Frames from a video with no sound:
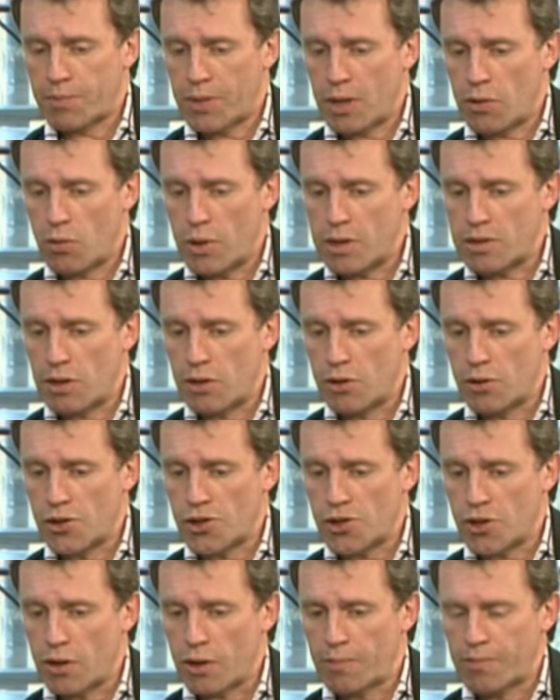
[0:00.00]

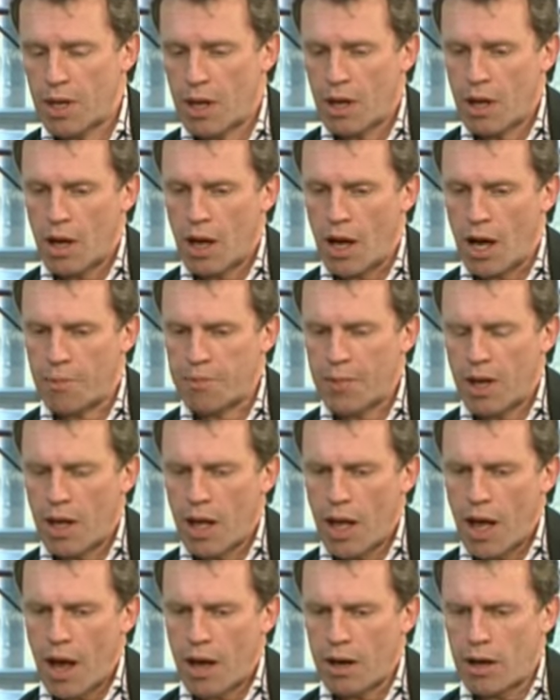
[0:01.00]
resolution.
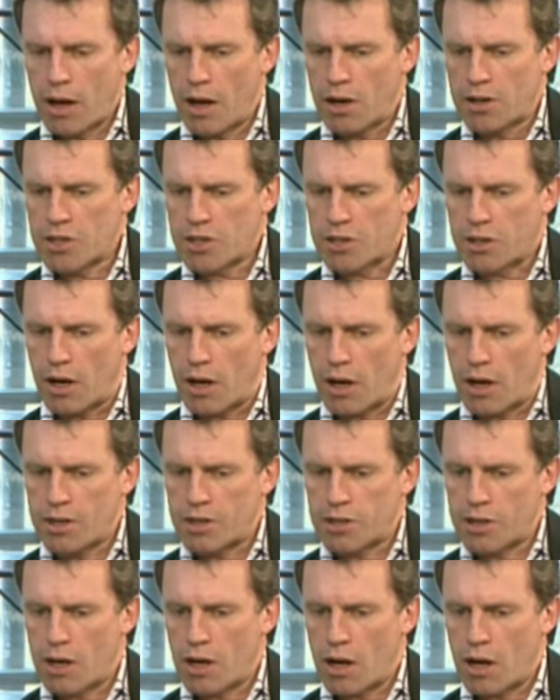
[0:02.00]
And I asked her, I
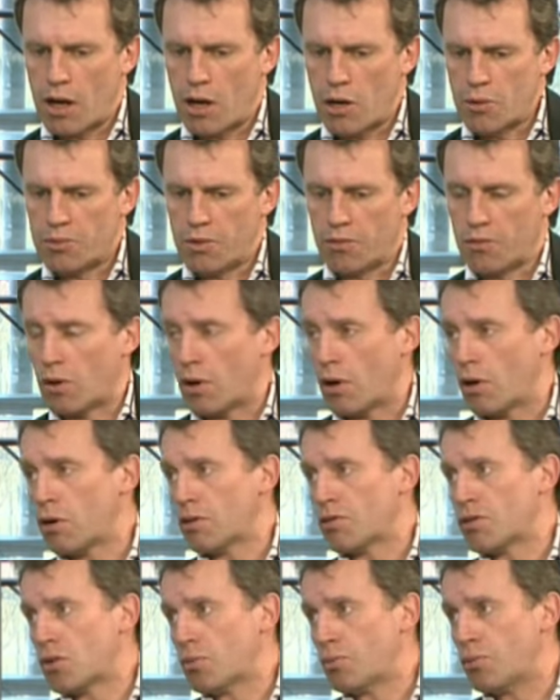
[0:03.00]
said, I hope you've got a lot
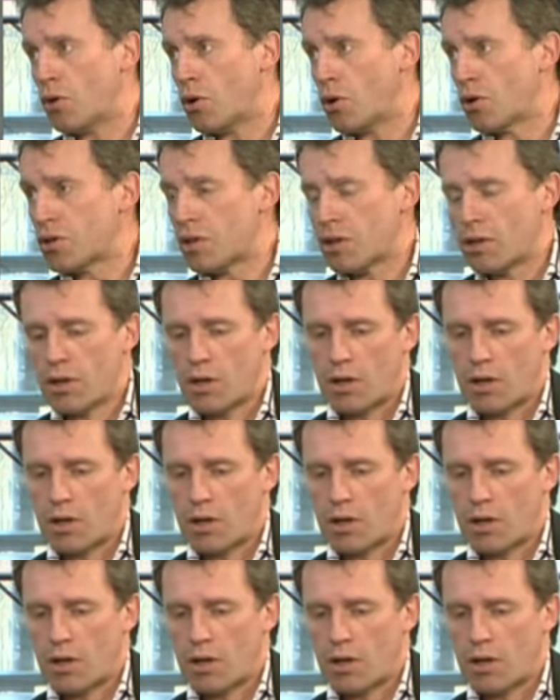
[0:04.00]
of support